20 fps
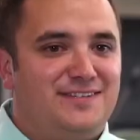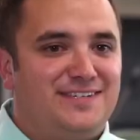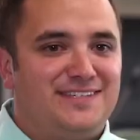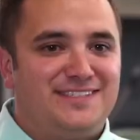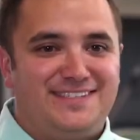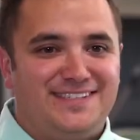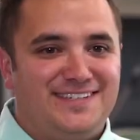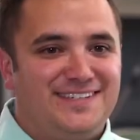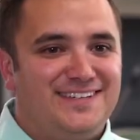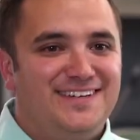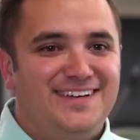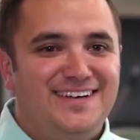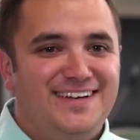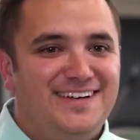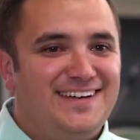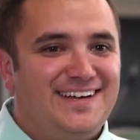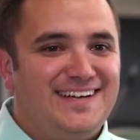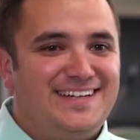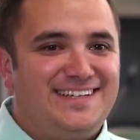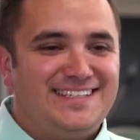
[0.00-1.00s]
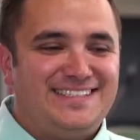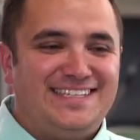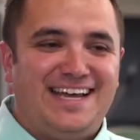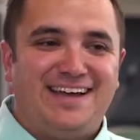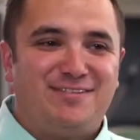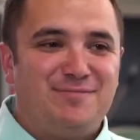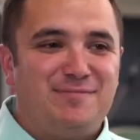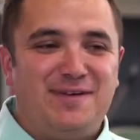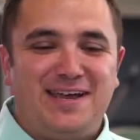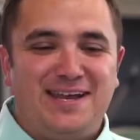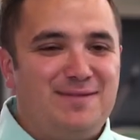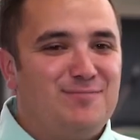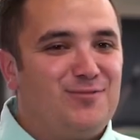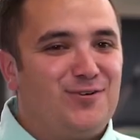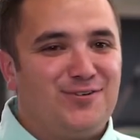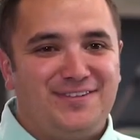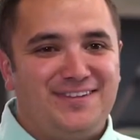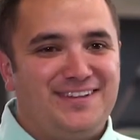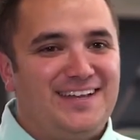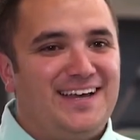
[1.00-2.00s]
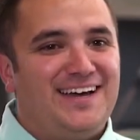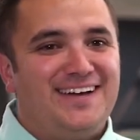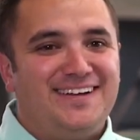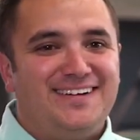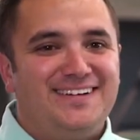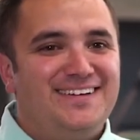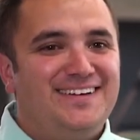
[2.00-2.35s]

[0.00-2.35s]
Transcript: doesn't, it doesn't have to be any more than that.